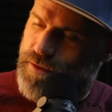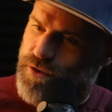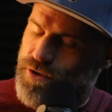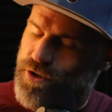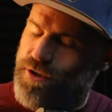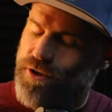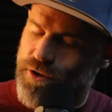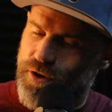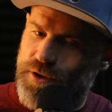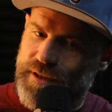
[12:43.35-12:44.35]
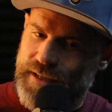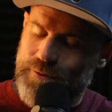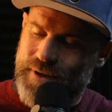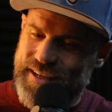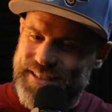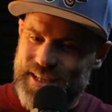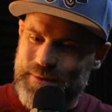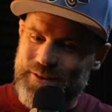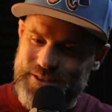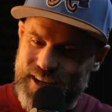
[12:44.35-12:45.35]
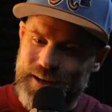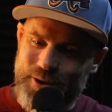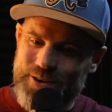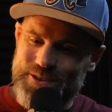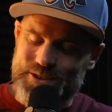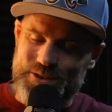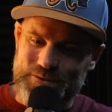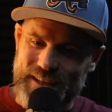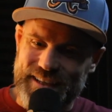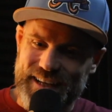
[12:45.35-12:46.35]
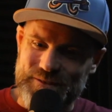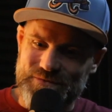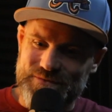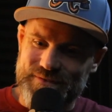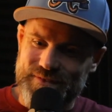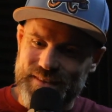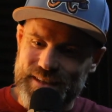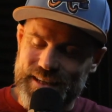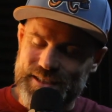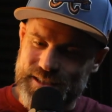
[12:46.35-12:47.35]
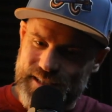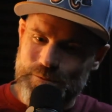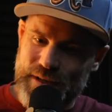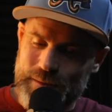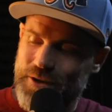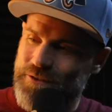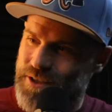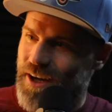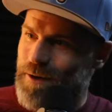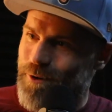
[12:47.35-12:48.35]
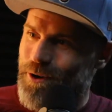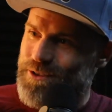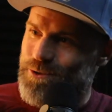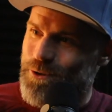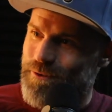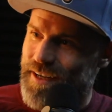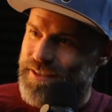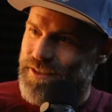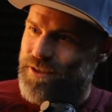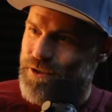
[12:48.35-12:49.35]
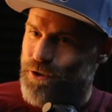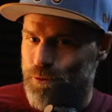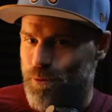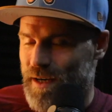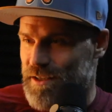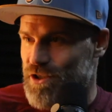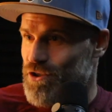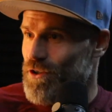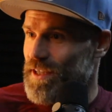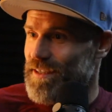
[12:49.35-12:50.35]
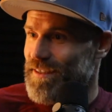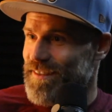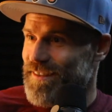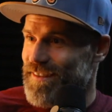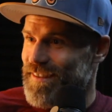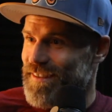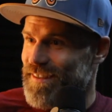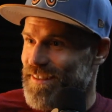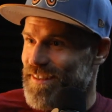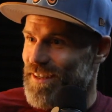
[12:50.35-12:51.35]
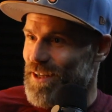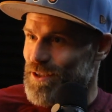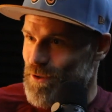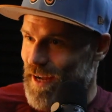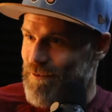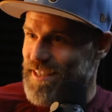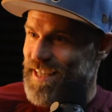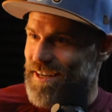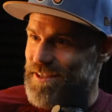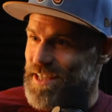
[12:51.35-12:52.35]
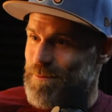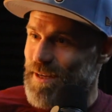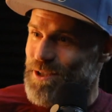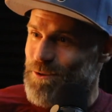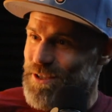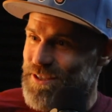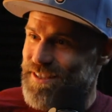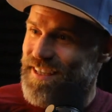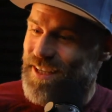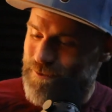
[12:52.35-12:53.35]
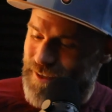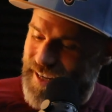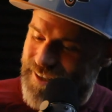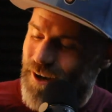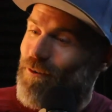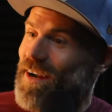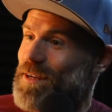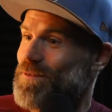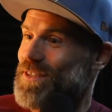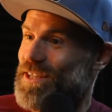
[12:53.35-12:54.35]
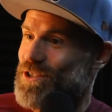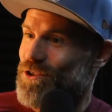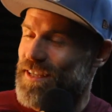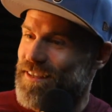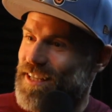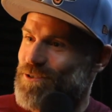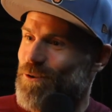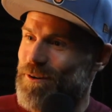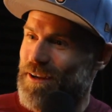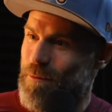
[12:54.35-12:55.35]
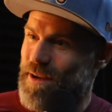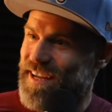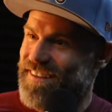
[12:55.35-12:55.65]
So you got all it, like where you said about the dark mornings and stuff like that. It's the same people on the dark mornings, though, right? Who, when it's sunny, have exactly the same excuses of like, all right, it's sunny, let's go out have a beer.